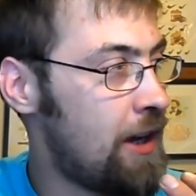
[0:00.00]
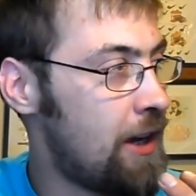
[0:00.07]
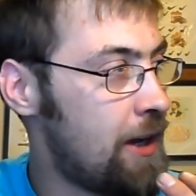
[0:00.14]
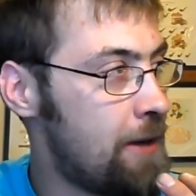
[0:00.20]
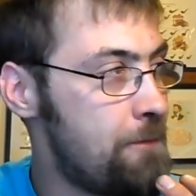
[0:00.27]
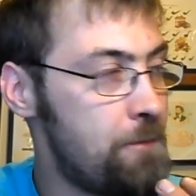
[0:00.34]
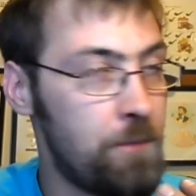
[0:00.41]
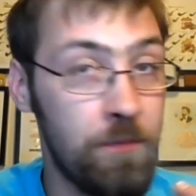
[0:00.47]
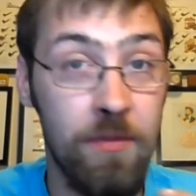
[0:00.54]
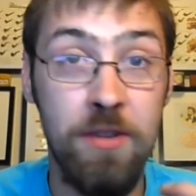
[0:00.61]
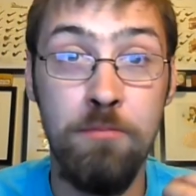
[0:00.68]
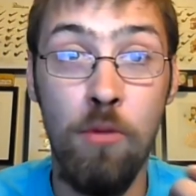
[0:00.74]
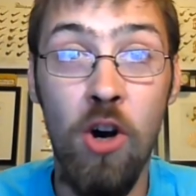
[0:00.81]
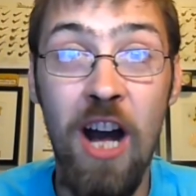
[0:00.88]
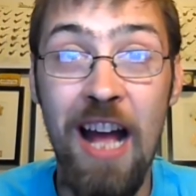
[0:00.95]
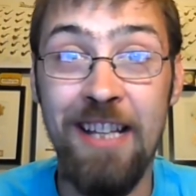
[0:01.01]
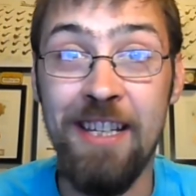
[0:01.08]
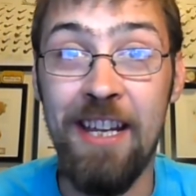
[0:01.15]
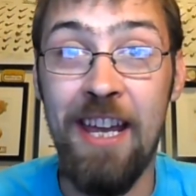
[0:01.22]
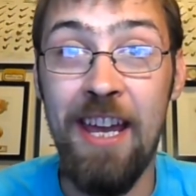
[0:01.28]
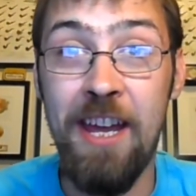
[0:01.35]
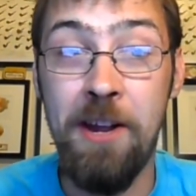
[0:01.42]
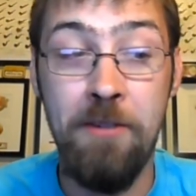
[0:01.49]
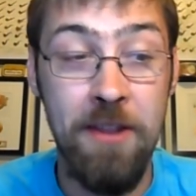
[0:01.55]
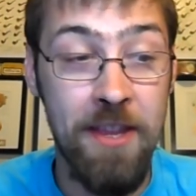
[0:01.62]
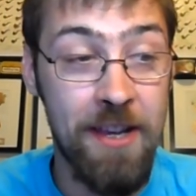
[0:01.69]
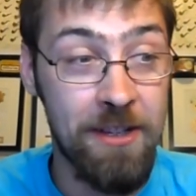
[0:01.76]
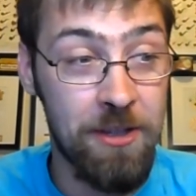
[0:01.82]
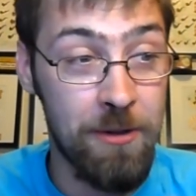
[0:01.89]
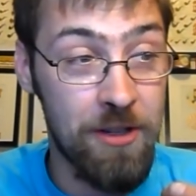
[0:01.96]
There's more Latakia
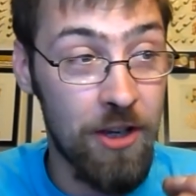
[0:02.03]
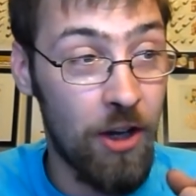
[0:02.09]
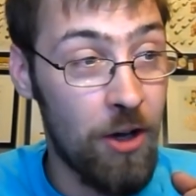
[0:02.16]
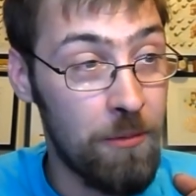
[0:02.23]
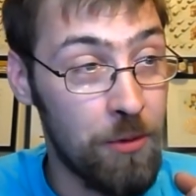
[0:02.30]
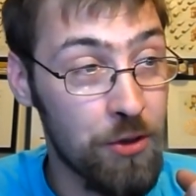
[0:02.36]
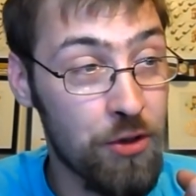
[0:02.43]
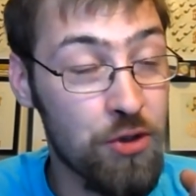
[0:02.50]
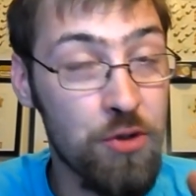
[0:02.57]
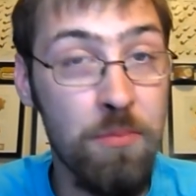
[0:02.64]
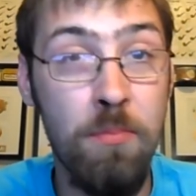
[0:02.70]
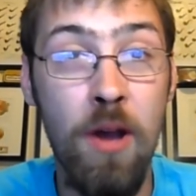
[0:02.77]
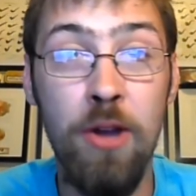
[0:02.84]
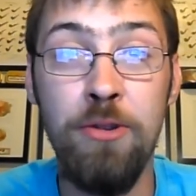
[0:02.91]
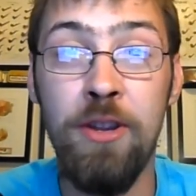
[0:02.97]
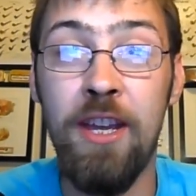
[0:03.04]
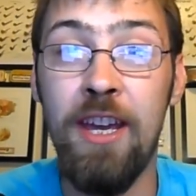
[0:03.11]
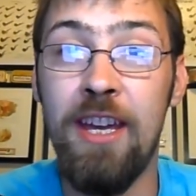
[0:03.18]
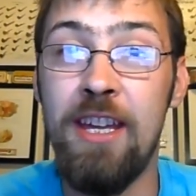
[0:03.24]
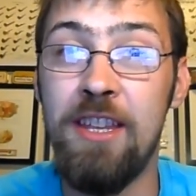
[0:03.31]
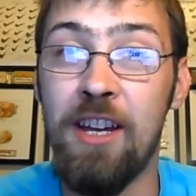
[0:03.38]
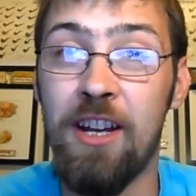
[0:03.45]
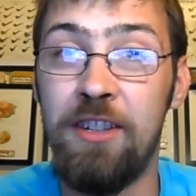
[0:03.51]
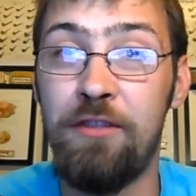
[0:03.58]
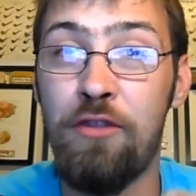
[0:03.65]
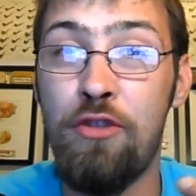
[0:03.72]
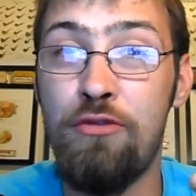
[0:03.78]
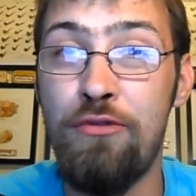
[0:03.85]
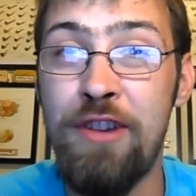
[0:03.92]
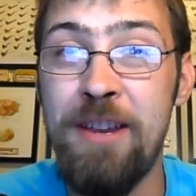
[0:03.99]
in there, so it's a lot more smoky. The kind
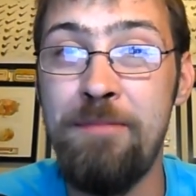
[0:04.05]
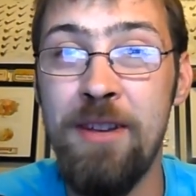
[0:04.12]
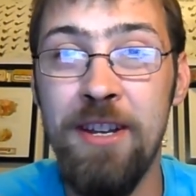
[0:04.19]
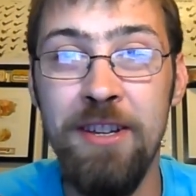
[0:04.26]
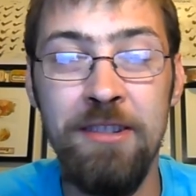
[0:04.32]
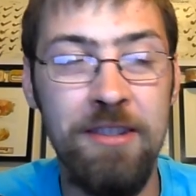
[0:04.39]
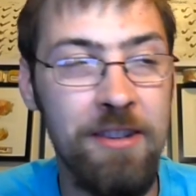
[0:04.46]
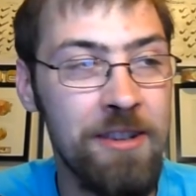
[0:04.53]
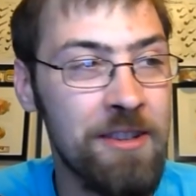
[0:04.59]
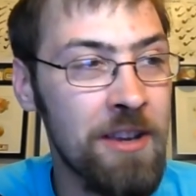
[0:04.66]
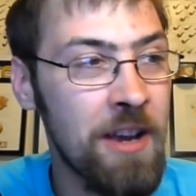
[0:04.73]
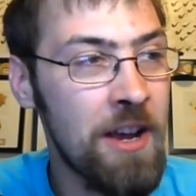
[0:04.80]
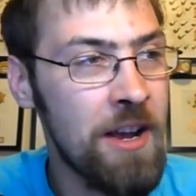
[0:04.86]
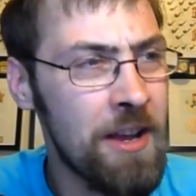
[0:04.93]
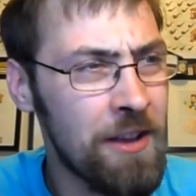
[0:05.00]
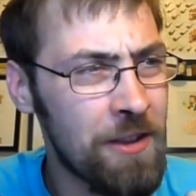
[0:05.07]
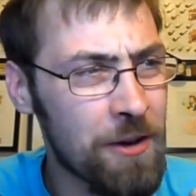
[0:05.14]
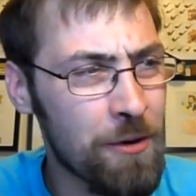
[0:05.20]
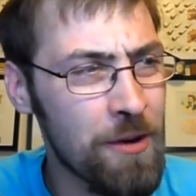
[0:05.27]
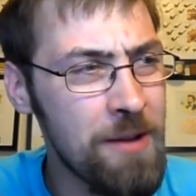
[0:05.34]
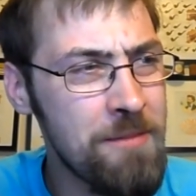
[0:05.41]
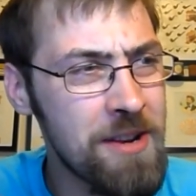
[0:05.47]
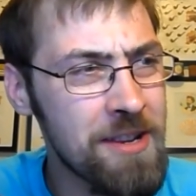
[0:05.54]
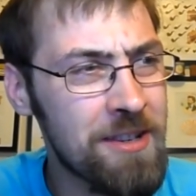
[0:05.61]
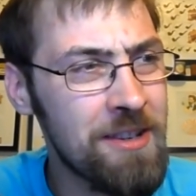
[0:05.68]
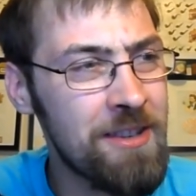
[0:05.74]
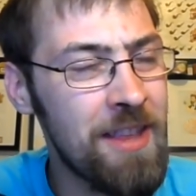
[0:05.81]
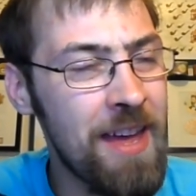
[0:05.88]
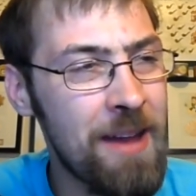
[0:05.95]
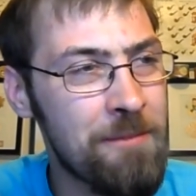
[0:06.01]
of creaminess is
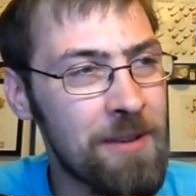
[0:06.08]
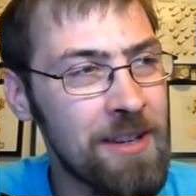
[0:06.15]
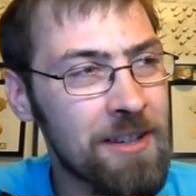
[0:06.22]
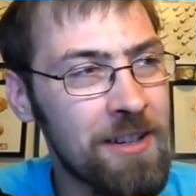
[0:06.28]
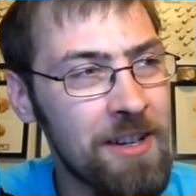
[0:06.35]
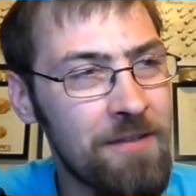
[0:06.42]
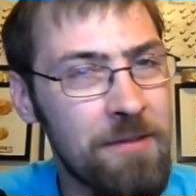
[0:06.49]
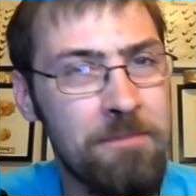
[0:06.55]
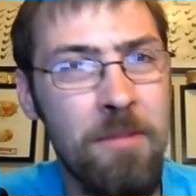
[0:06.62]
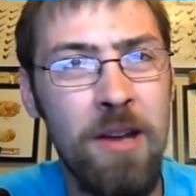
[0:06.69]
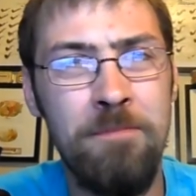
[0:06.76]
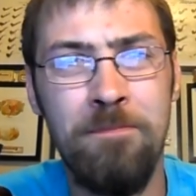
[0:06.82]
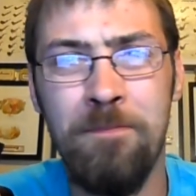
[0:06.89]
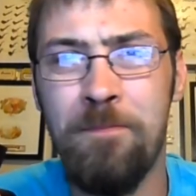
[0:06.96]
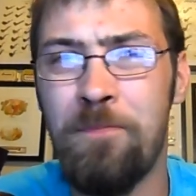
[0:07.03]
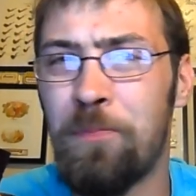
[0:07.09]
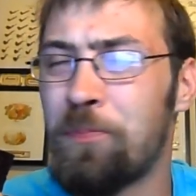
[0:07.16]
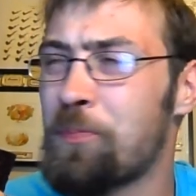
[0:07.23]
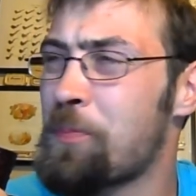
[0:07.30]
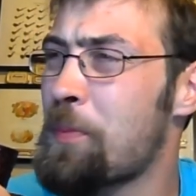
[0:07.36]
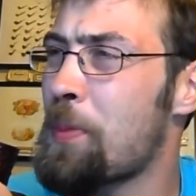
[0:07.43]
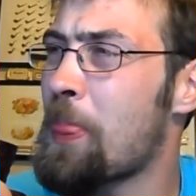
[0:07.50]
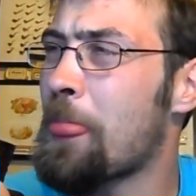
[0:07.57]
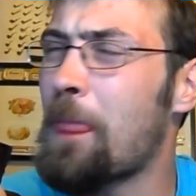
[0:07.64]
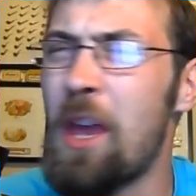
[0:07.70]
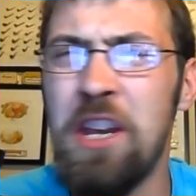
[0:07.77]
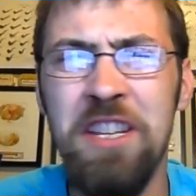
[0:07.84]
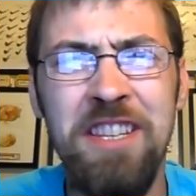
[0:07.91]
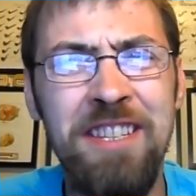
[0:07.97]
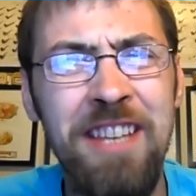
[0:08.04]
there, but it's kind of an
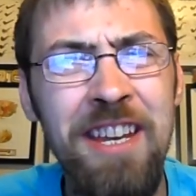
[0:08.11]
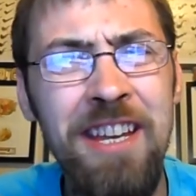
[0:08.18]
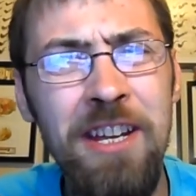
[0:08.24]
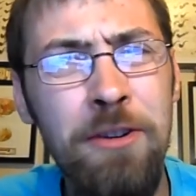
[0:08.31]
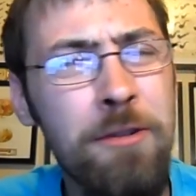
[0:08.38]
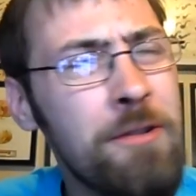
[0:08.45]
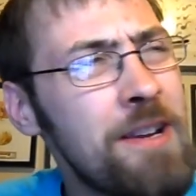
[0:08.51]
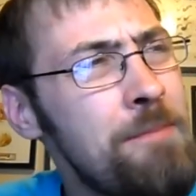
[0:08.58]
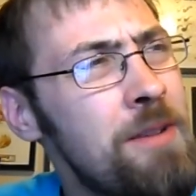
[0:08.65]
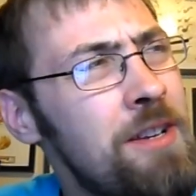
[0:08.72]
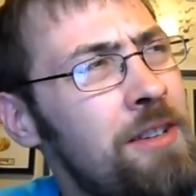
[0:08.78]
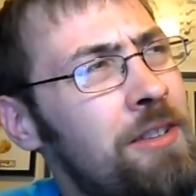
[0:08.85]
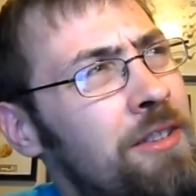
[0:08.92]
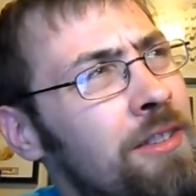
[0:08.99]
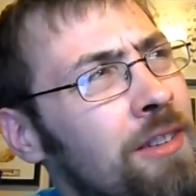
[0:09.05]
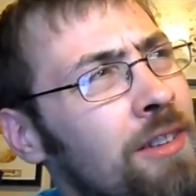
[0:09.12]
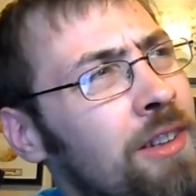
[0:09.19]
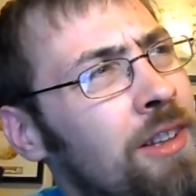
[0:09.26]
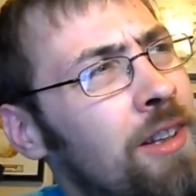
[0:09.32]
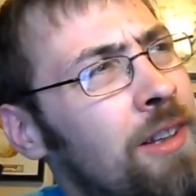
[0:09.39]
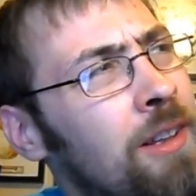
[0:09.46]
acidic creaminess.